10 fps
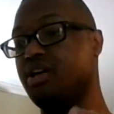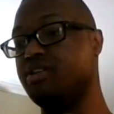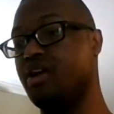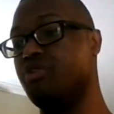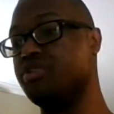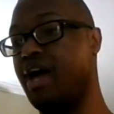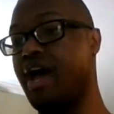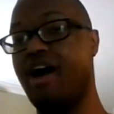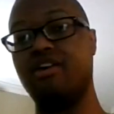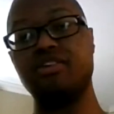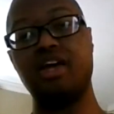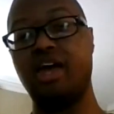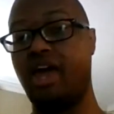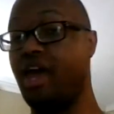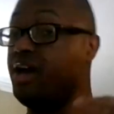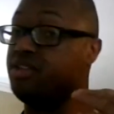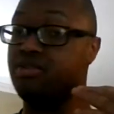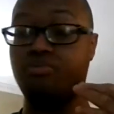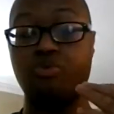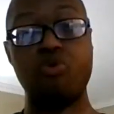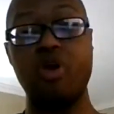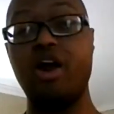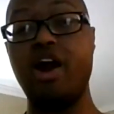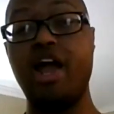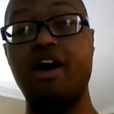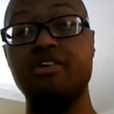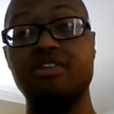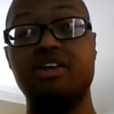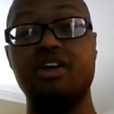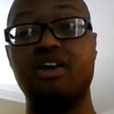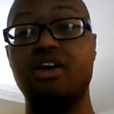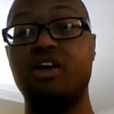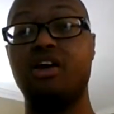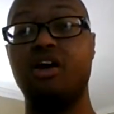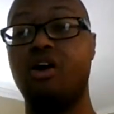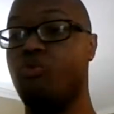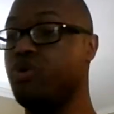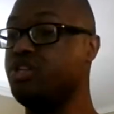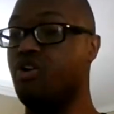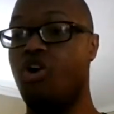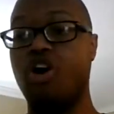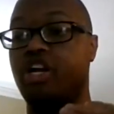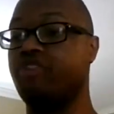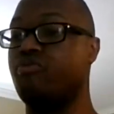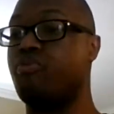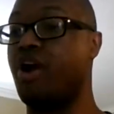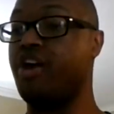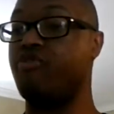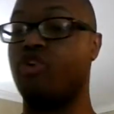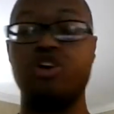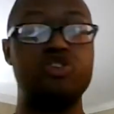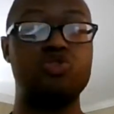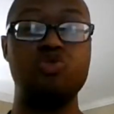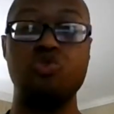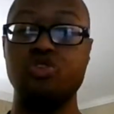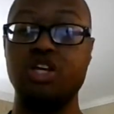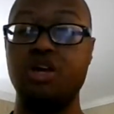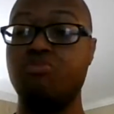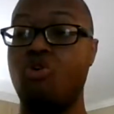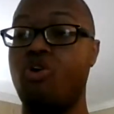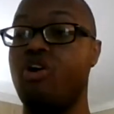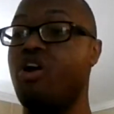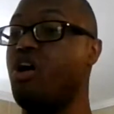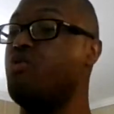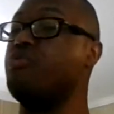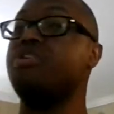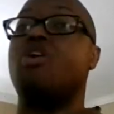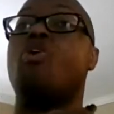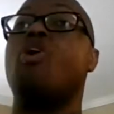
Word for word: those out in prayer out. We don't hardly even pray for our schools anymore. We don't